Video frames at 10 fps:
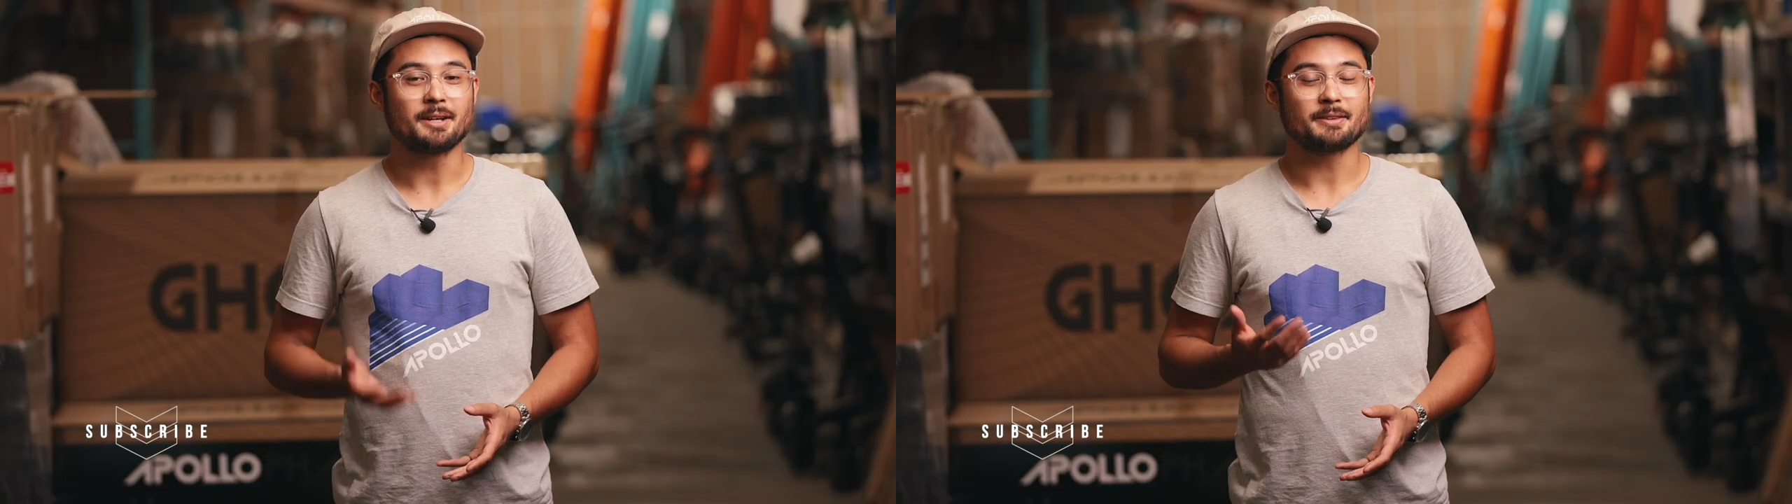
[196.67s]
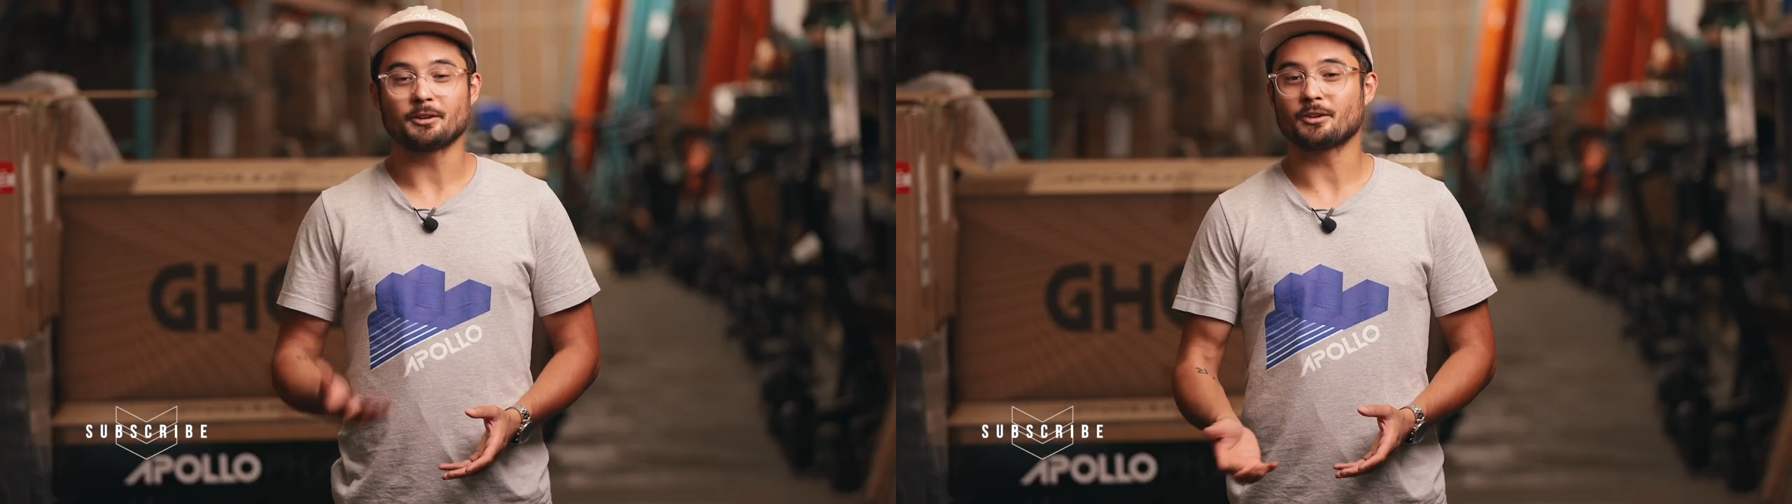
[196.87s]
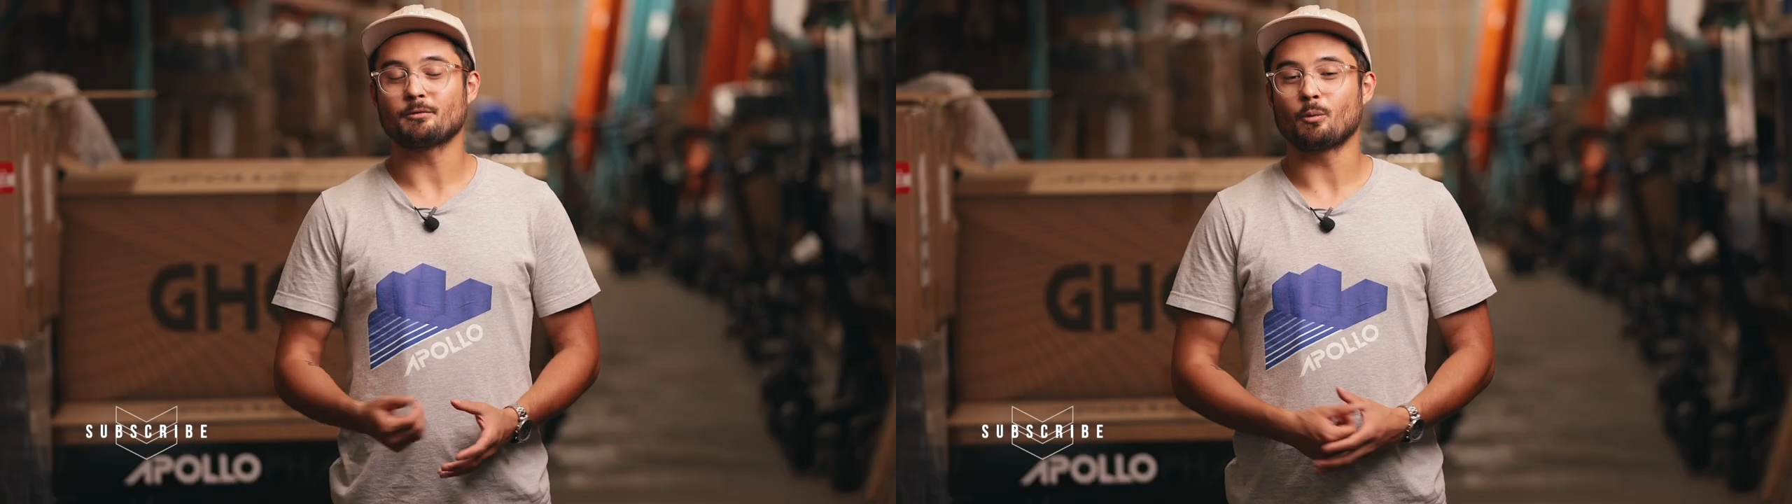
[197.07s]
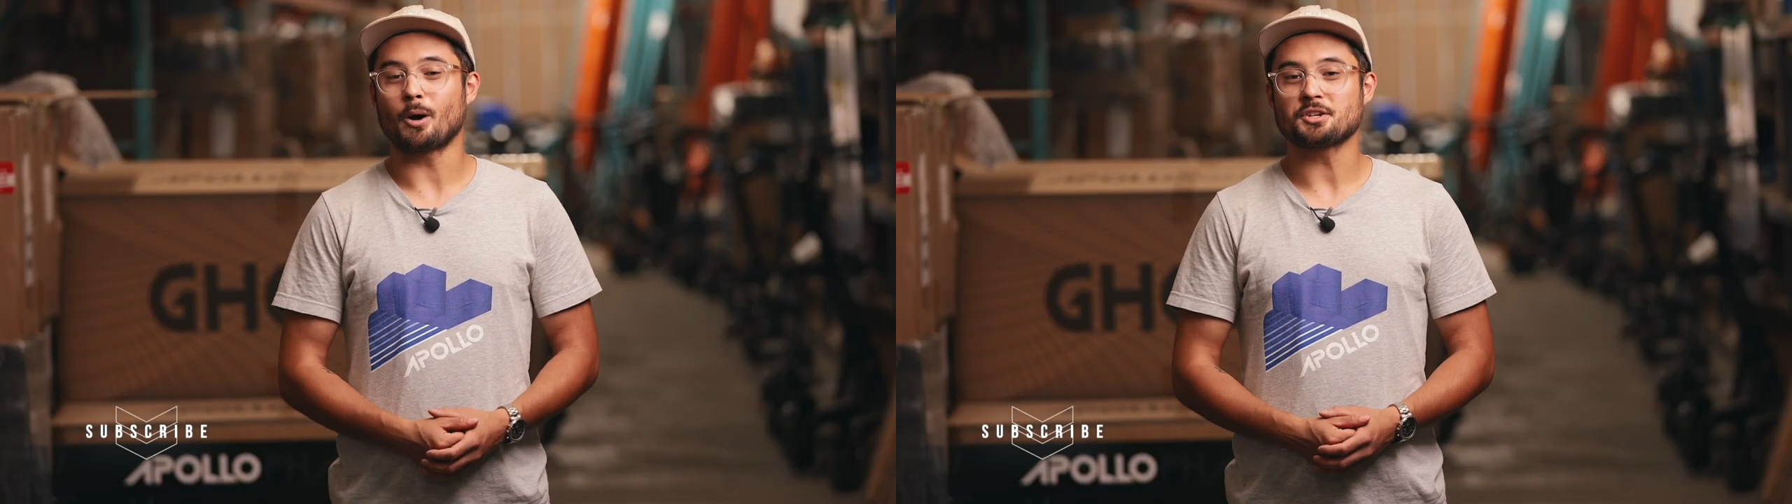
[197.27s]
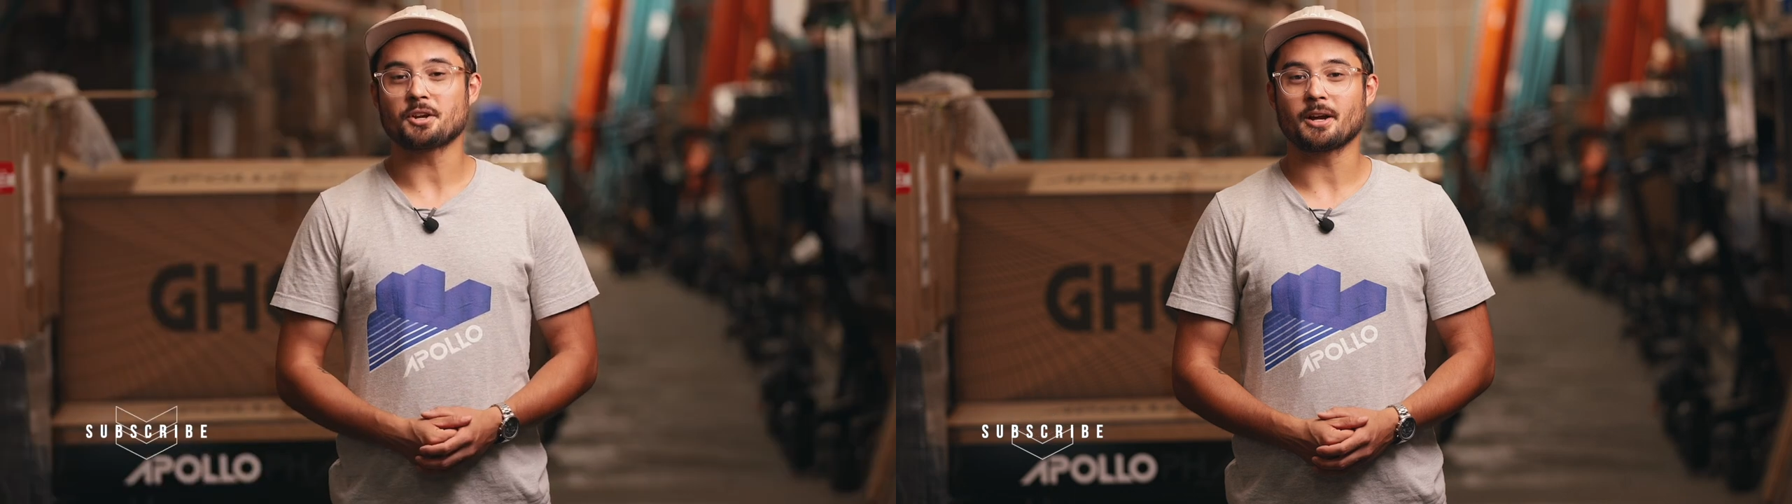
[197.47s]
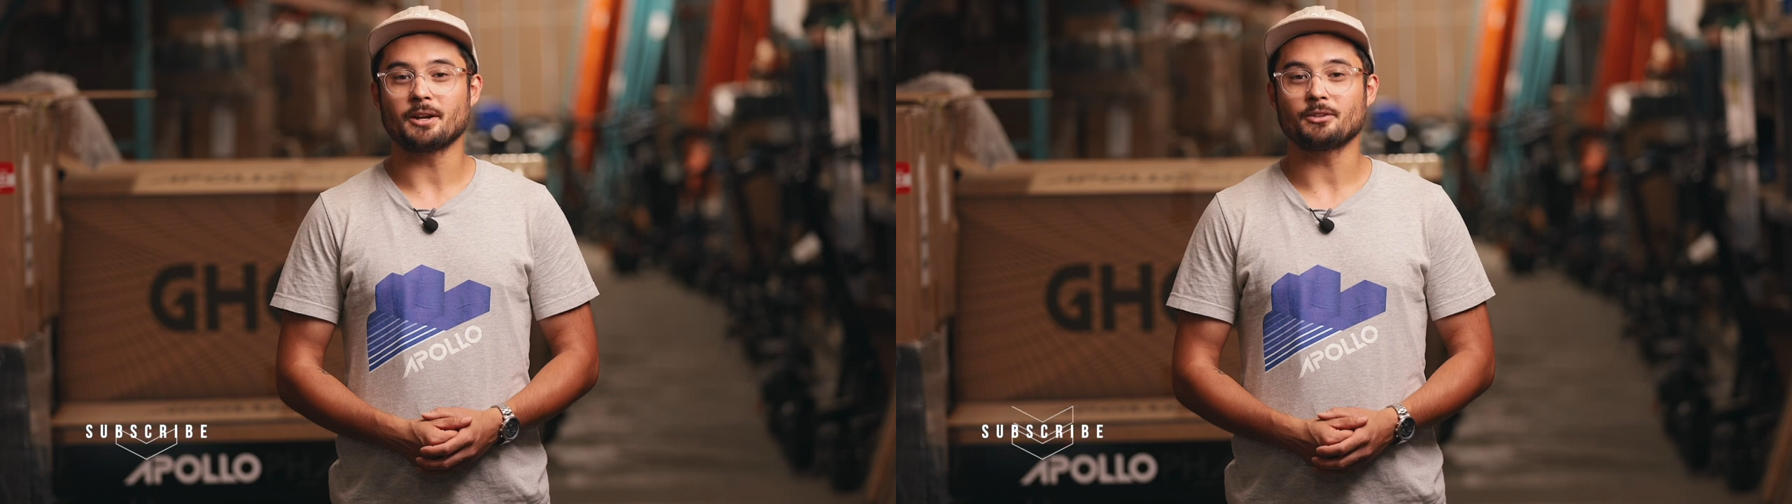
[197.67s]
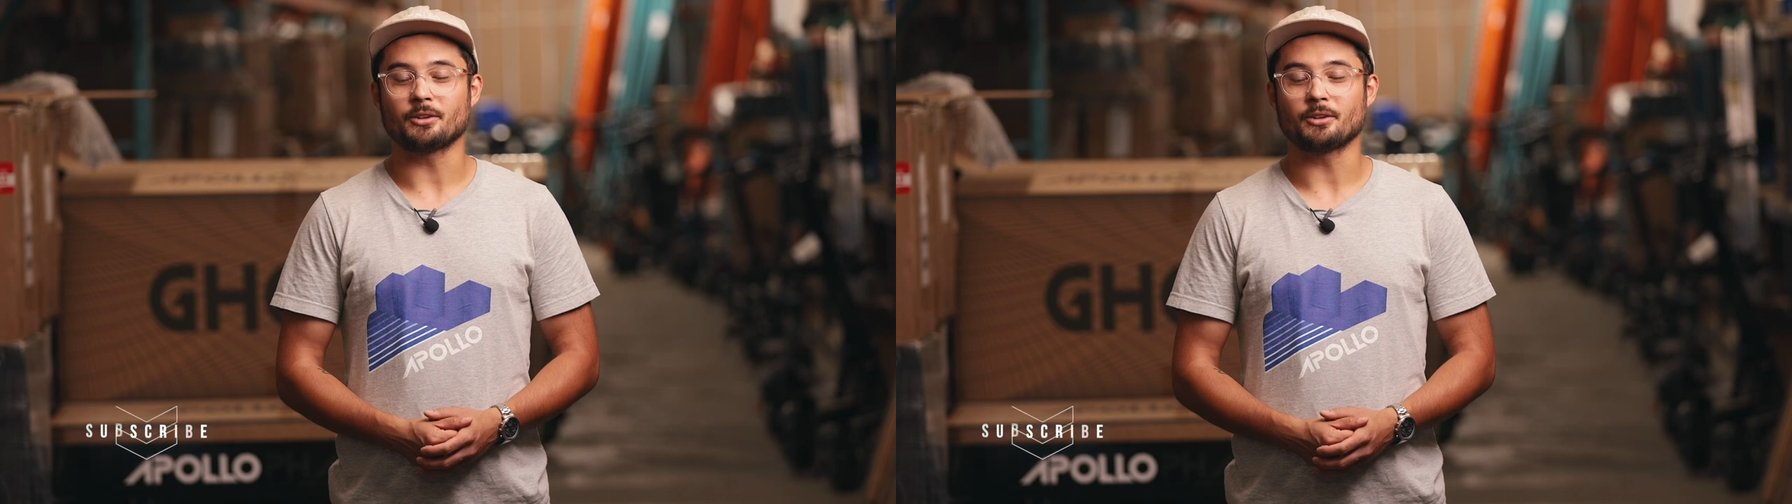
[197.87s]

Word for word: Thanks again for watching guys,